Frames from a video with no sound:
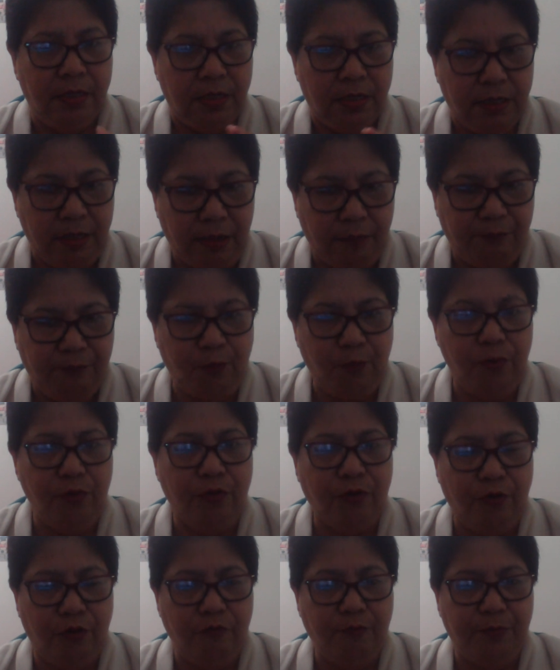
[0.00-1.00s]
the full
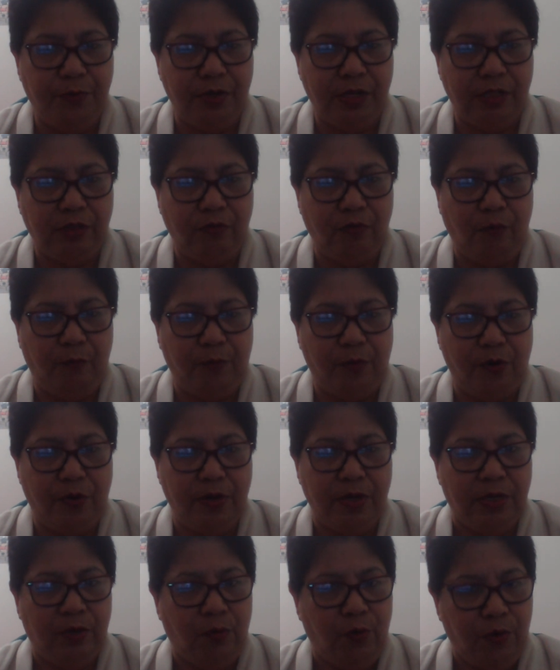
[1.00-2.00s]
corporate
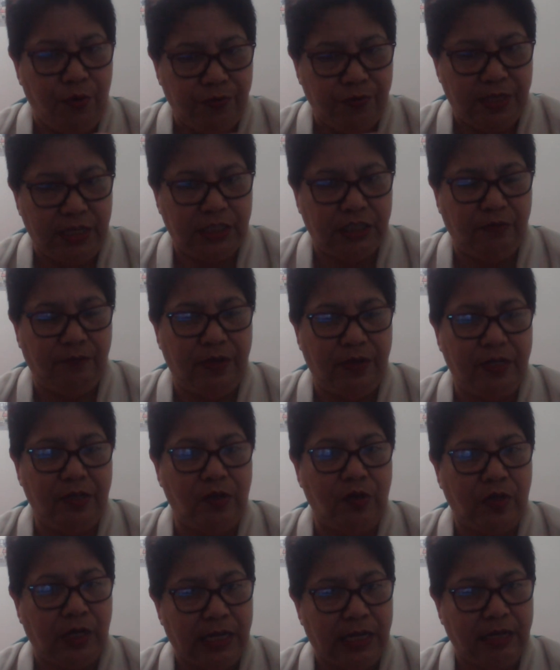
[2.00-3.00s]
offer on this video.
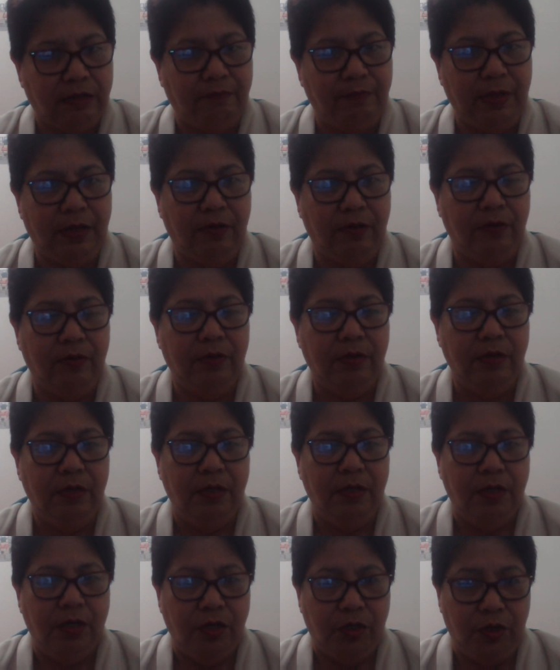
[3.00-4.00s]
Click below.
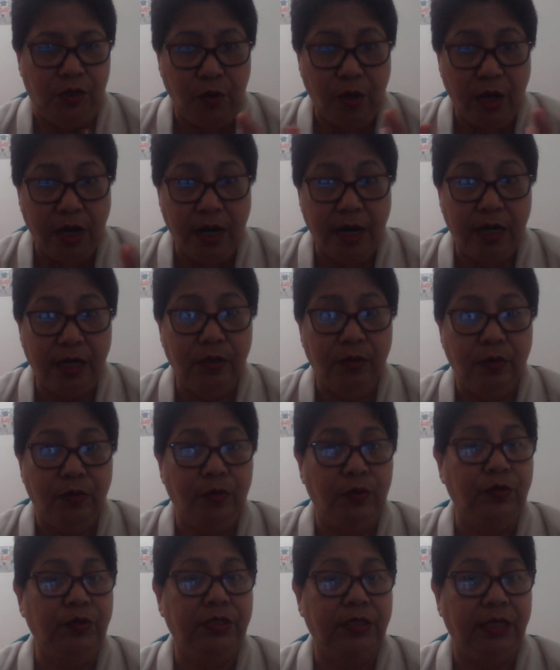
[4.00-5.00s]
You are on